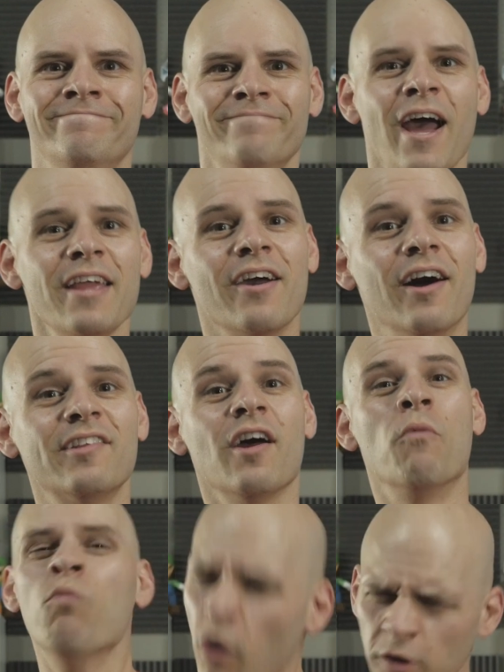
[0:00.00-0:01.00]
Hey guys,
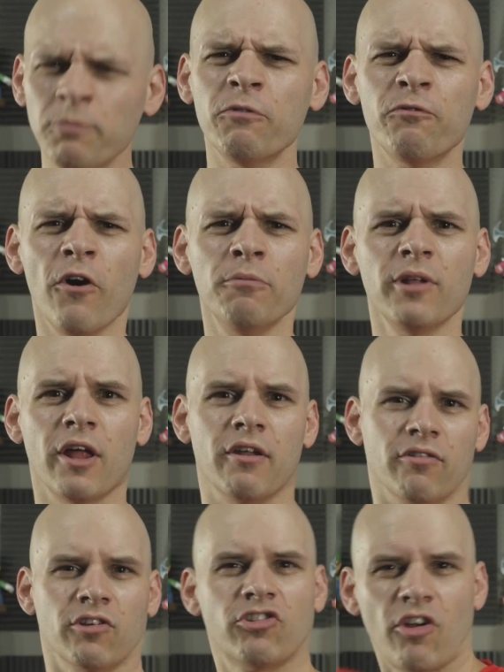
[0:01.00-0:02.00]
welcome to Film
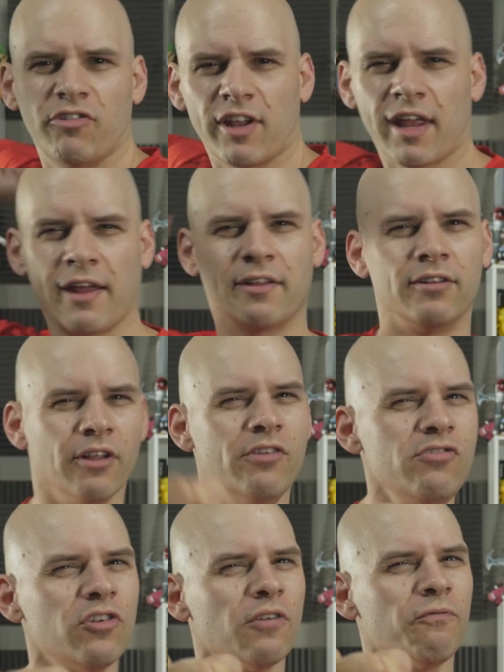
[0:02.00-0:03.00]
Learning, the show dedicated to
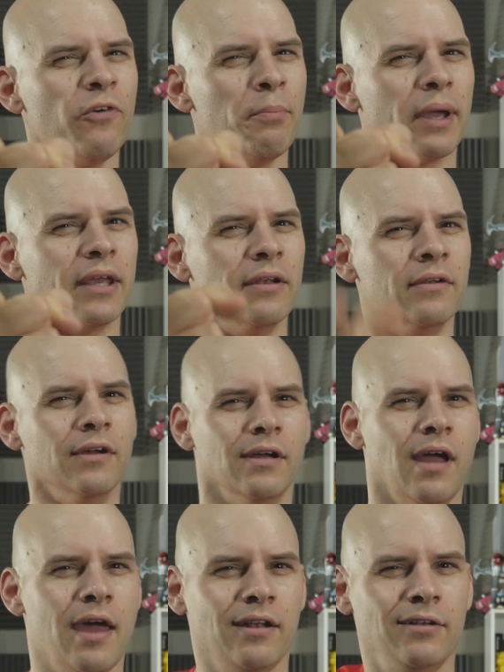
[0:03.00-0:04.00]
learning you some filmmaking
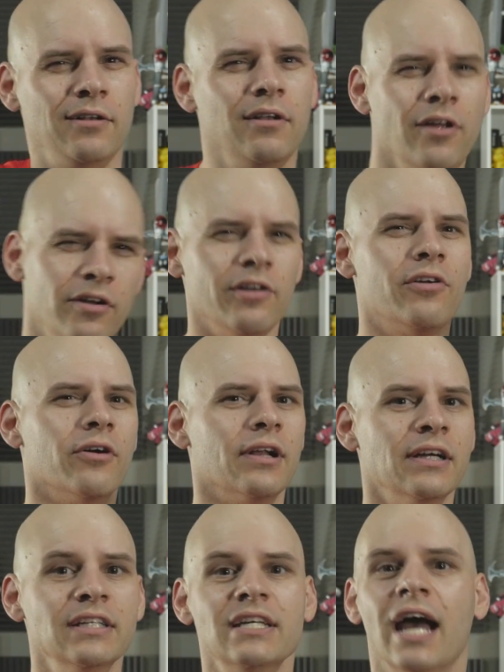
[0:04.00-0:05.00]
and learning good.